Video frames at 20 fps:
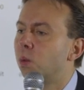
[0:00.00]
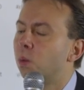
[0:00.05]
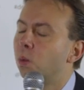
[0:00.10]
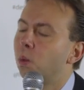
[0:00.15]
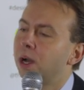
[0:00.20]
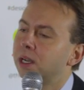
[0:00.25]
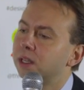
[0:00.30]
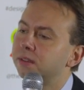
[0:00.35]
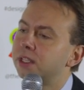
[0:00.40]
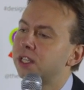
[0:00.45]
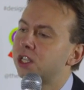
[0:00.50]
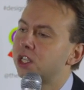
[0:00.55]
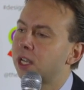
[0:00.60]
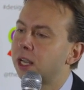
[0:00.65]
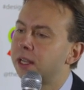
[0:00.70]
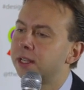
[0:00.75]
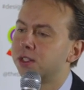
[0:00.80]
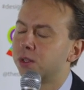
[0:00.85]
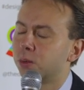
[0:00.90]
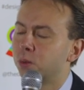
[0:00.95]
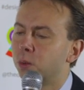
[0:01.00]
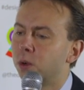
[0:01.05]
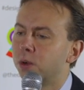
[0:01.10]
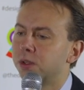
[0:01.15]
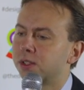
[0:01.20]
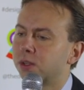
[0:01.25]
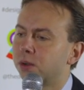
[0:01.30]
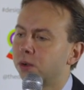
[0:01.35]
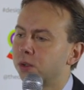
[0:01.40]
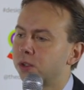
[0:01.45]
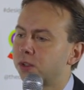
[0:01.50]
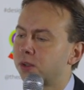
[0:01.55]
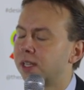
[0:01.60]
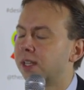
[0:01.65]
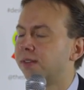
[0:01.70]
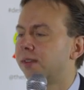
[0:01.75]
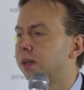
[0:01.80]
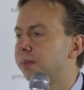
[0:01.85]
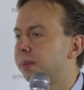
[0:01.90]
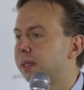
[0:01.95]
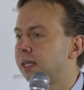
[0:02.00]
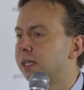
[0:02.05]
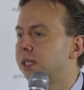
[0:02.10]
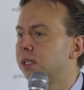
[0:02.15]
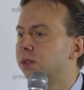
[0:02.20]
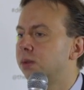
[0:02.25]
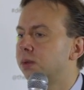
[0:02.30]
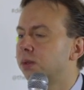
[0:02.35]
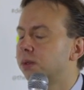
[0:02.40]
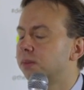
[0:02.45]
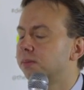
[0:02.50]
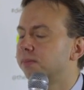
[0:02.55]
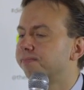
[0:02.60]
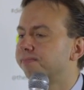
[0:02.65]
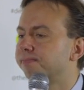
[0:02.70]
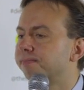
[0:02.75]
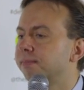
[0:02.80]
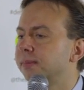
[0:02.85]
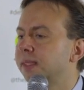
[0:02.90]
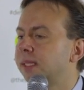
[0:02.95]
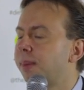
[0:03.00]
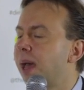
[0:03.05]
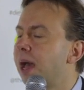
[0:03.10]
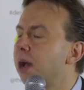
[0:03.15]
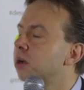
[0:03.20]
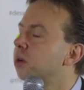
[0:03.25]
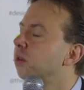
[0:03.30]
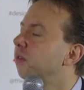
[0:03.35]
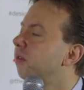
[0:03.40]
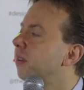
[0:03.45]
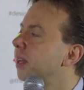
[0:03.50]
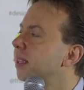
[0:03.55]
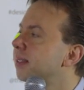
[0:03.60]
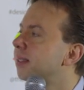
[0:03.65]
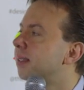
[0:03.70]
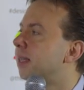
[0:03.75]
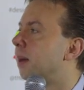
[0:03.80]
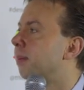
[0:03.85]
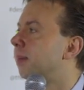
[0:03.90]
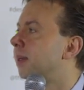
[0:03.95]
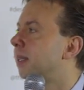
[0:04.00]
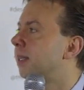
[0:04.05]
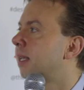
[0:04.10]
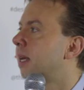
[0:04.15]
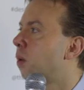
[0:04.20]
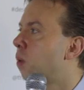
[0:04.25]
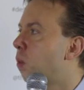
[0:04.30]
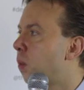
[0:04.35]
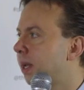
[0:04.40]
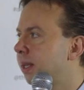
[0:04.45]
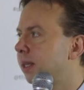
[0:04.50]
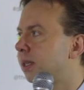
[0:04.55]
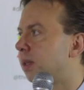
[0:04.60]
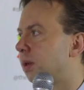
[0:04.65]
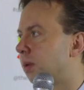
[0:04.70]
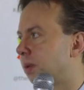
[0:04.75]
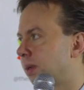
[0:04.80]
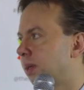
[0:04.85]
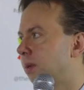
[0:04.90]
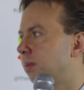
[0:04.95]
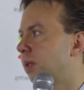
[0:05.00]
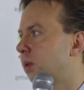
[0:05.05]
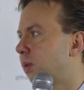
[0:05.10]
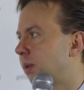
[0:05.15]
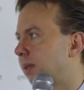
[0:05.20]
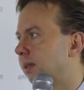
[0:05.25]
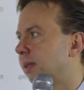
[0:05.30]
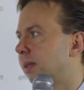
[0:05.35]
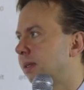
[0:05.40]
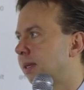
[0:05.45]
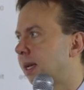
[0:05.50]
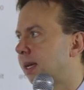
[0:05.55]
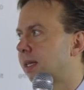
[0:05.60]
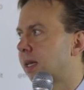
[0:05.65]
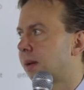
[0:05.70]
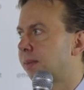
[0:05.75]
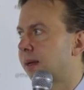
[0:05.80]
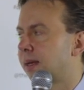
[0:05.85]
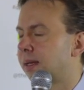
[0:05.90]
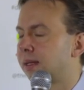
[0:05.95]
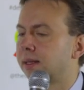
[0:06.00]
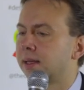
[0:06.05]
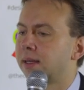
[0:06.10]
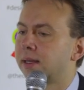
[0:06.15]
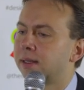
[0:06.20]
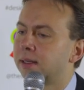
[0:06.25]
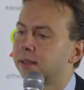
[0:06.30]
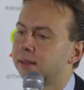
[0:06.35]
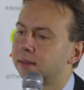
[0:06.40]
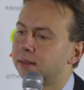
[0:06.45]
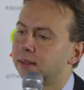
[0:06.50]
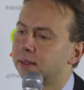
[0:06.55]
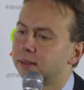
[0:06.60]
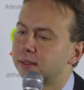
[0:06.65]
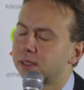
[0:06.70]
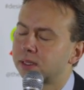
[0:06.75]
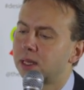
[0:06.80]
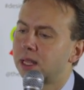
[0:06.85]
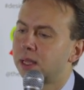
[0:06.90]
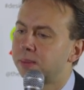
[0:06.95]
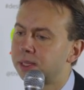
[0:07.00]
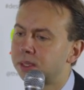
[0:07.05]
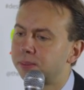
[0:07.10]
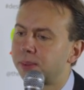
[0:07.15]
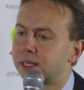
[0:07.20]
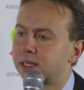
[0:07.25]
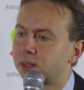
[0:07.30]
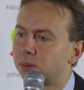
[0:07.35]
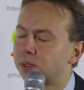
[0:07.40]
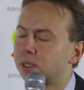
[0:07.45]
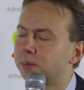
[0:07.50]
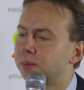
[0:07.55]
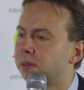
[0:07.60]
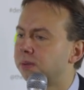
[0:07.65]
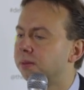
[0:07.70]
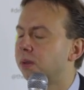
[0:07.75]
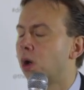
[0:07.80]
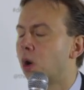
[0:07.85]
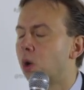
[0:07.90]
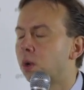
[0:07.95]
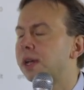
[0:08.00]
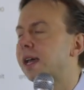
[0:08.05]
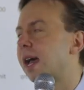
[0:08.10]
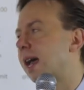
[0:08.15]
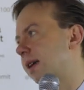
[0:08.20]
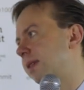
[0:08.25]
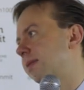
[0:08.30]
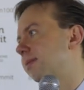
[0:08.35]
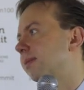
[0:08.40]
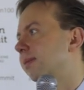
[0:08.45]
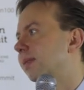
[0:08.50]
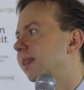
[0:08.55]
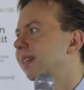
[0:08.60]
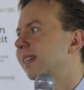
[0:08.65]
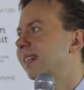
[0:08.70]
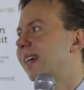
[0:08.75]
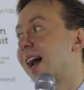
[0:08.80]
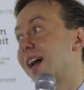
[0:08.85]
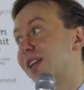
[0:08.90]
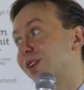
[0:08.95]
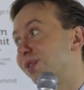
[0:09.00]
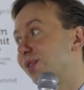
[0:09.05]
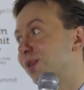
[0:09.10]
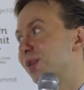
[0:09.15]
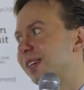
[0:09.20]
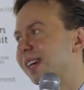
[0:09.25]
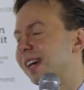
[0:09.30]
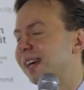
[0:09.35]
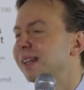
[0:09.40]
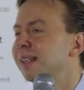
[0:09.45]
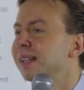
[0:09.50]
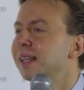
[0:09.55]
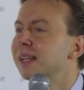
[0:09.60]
One of the challenges was also at the very beginning to somehow convince them that a window in between daytime and sleeping space would have been okay, kind of okay.